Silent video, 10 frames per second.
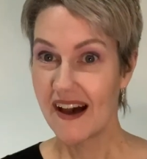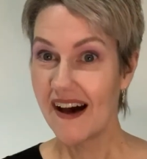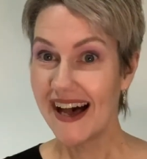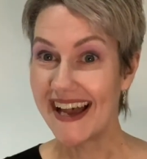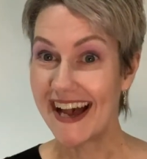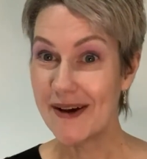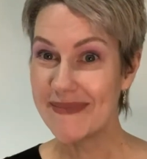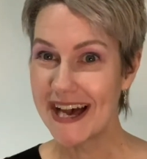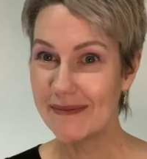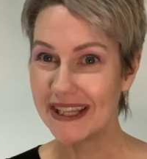Hi, I'm
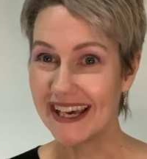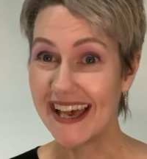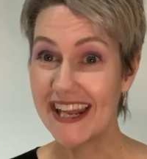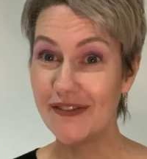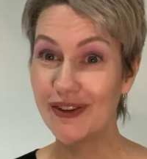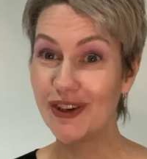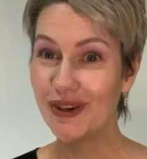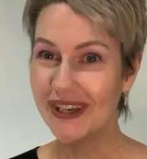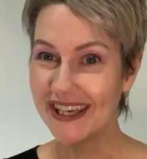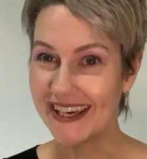Pamela, and if you're
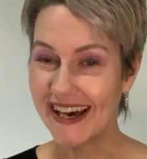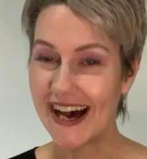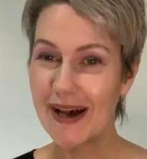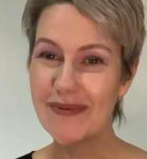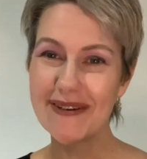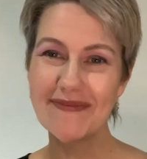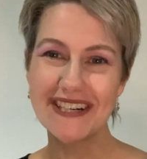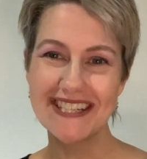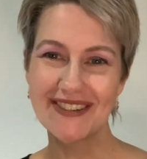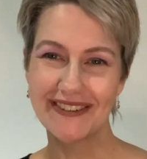new here, I breed
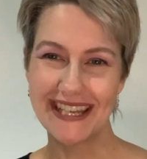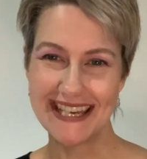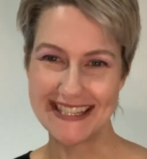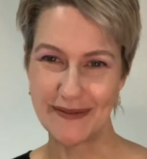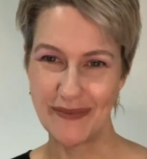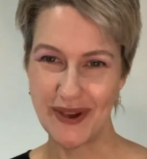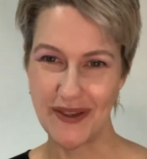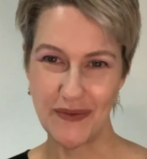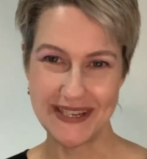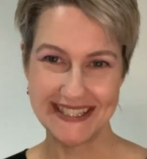British Shorthairs in Perth,
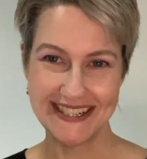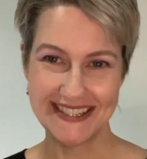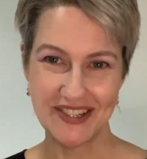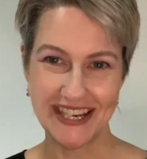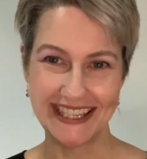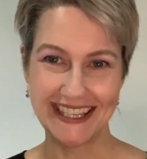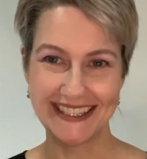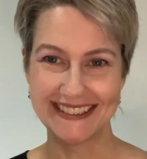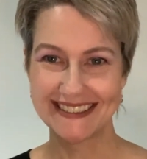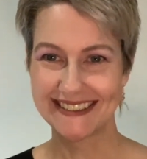Western Australia.
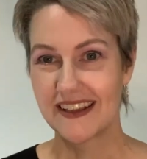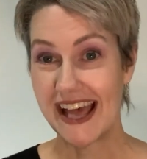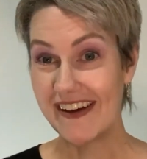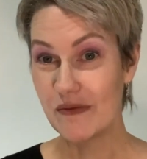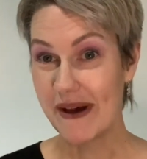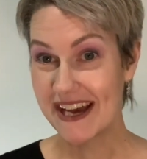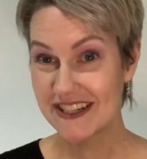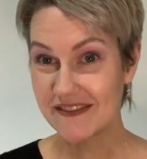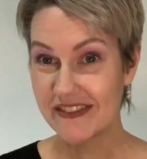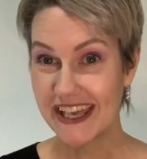I have a
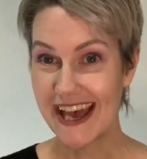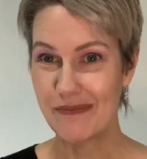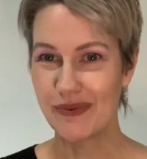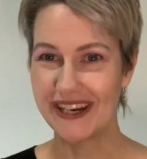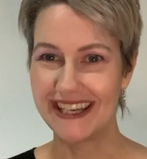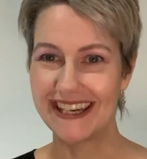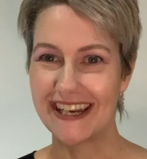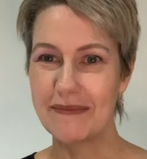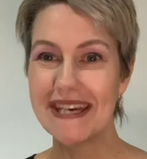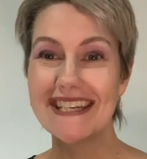passion for cat breeding and
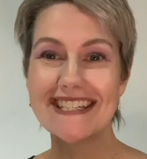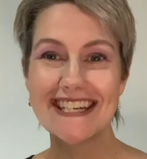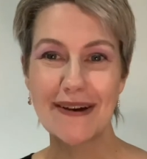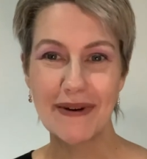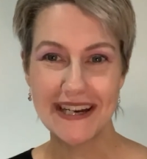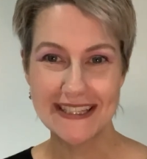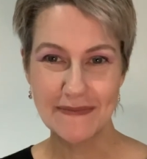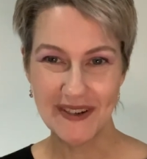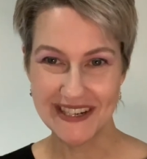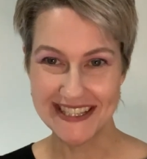I'm here to share my
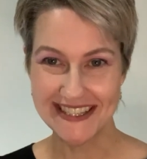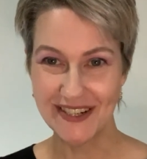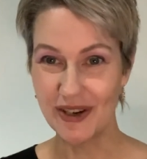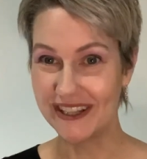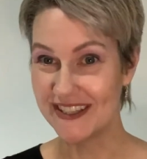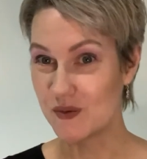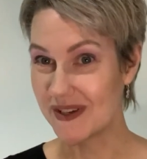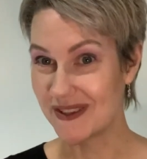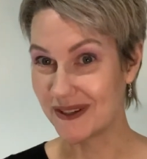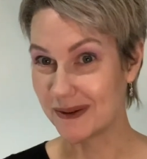experience and knowledge
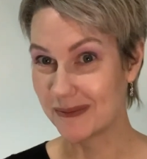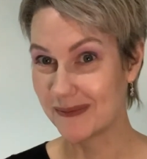with you.